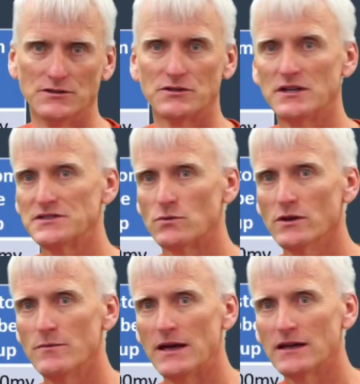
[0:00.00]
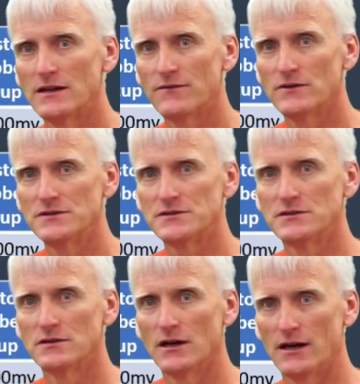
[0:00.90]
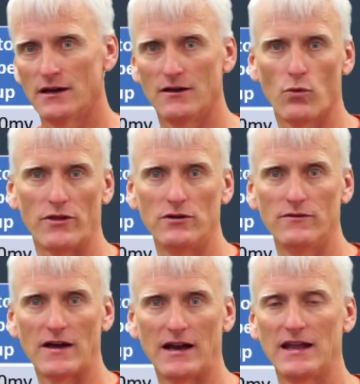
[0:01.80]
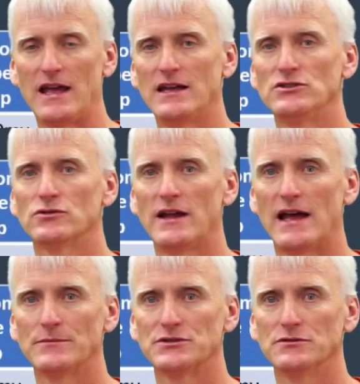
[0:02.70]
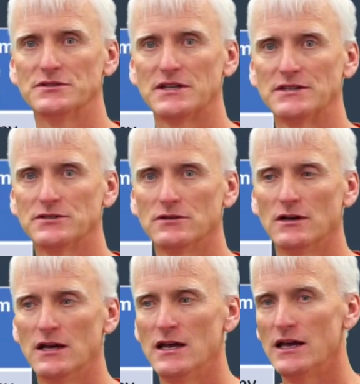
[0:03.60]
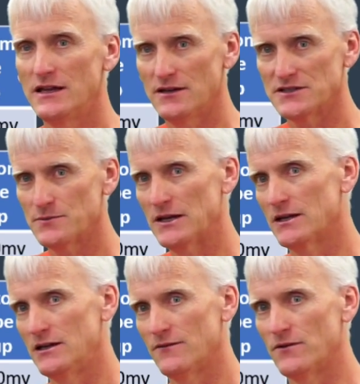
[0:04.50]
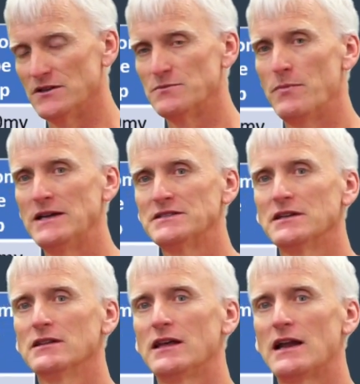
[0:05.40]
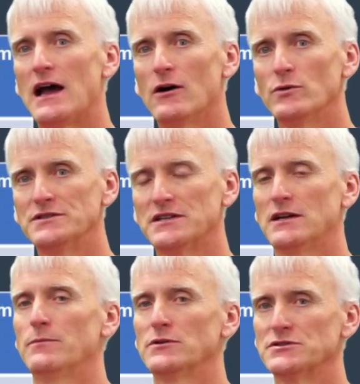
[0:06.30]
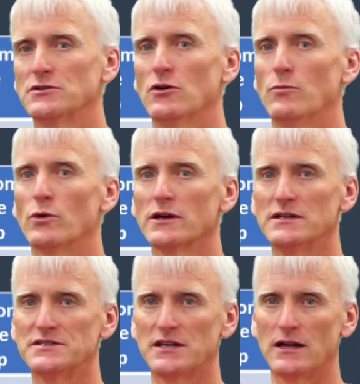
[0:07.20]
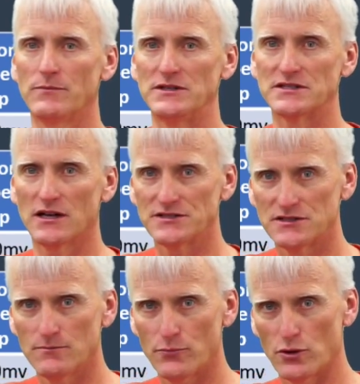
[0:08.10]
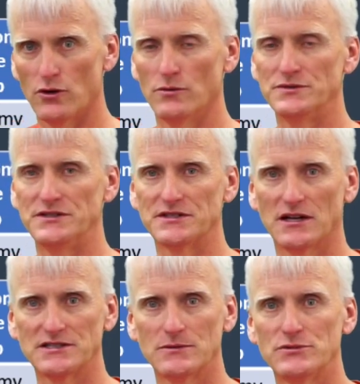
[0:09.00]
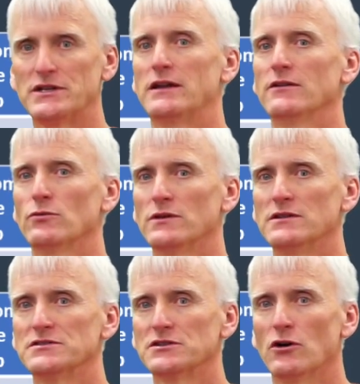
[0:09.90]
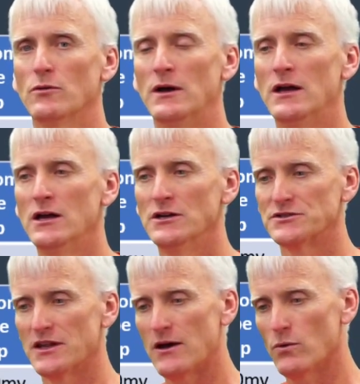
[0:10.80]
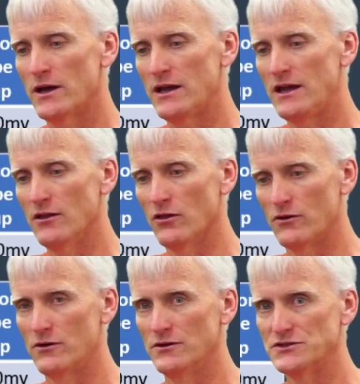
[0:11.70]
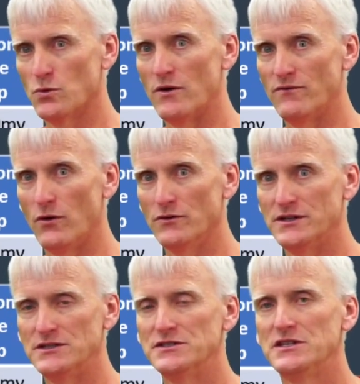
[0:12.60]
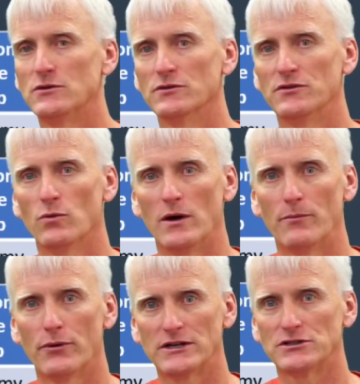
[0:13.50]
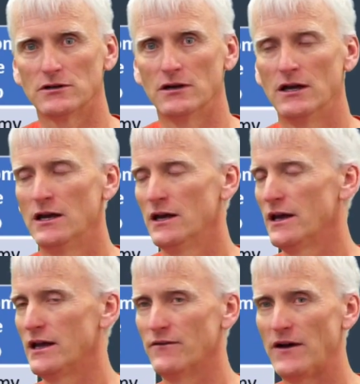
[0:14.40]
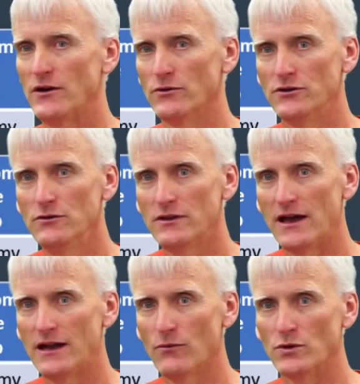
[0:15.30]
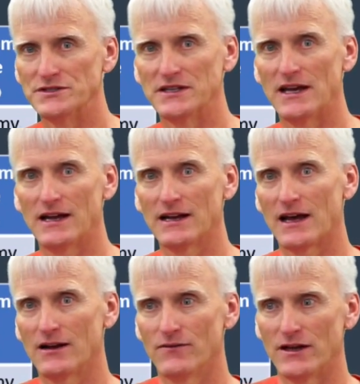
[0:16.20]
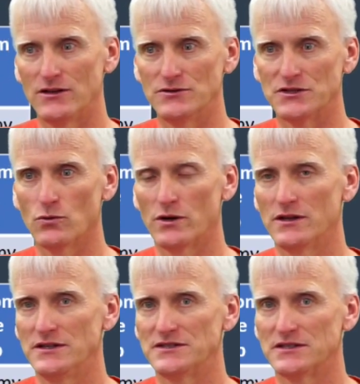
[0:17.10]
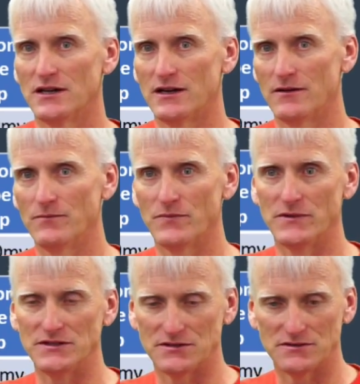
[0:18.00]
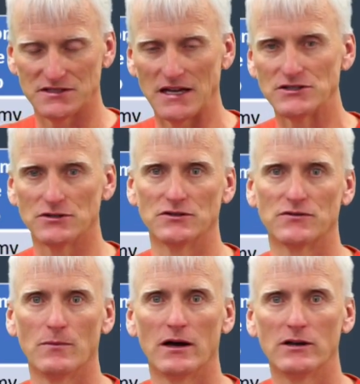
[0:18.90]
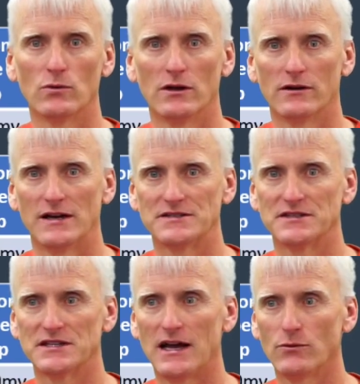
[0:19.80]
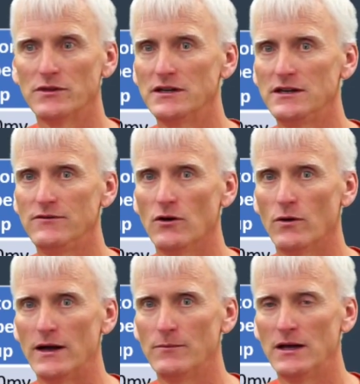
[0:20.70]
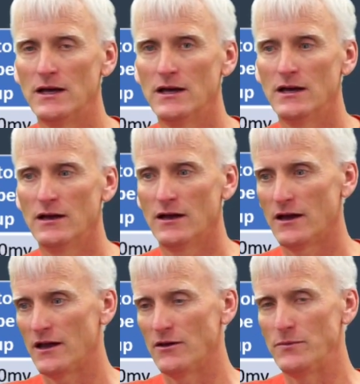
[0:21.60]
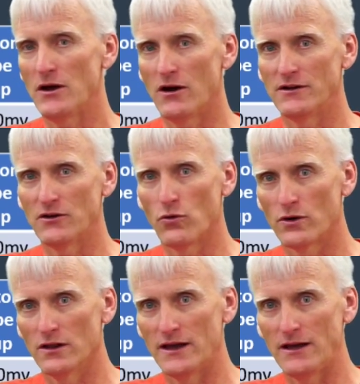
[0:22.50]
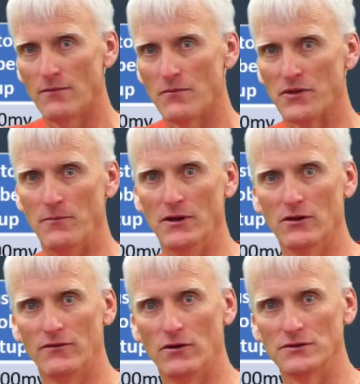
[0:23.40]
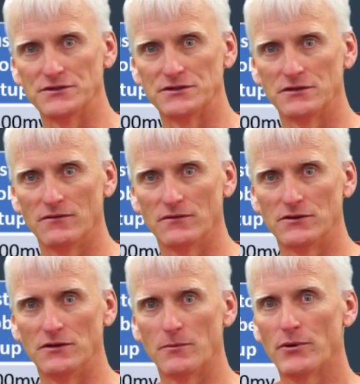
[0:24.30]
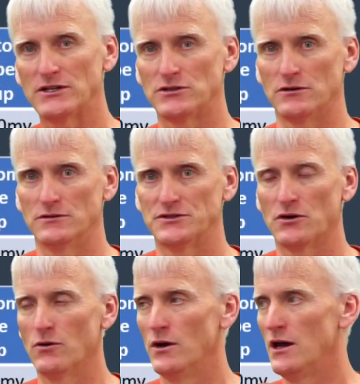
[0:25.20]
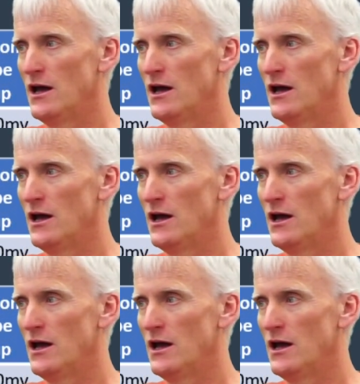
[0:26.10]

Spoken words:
So does it really make a difference whether you've got a gauge or an absolute sensor? It does make a difference basically on how we set up our scope. We're going to set up these custom probes, these custom settings within the scope, so that way it learns what voltage is equal to what pressure. And if I don't do that, once again, kind of like using one of these sensors from Honeywell or SSI with the DVOM, it would be hard to correlate the millivolts to the pressure. So